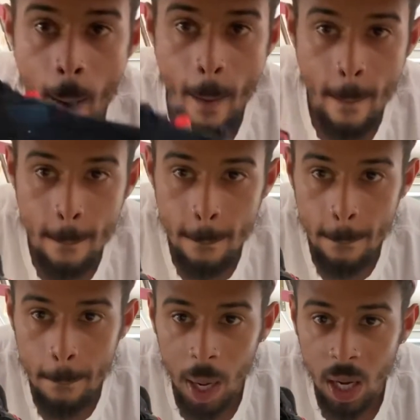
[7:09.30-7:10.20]

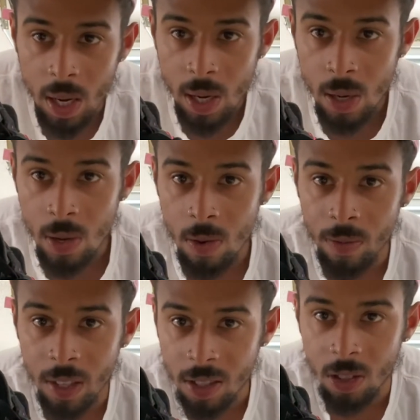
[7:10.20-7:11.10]
boom,
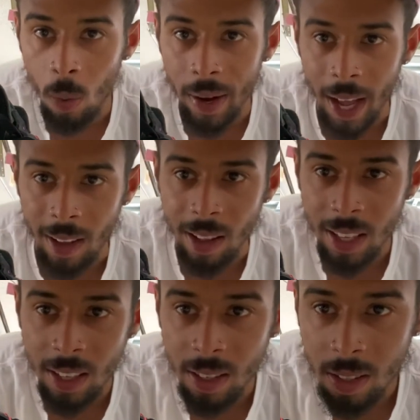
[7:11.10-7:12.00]
this is the one I
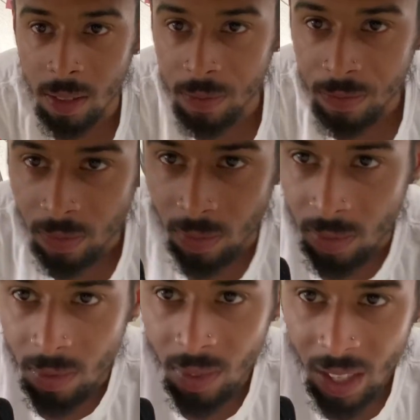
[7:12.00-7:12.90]
cleaned.
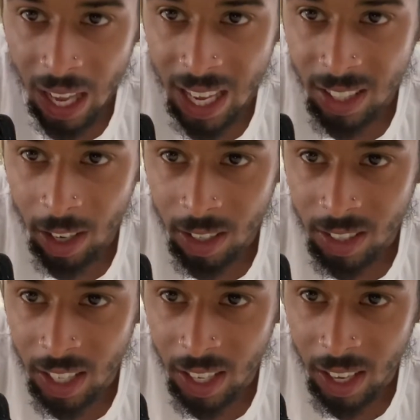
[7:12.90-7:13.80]
I started
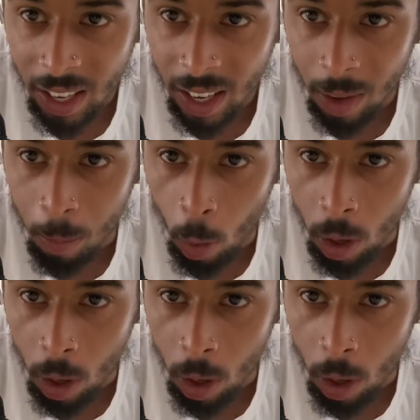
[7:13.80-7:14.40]
seeing it get more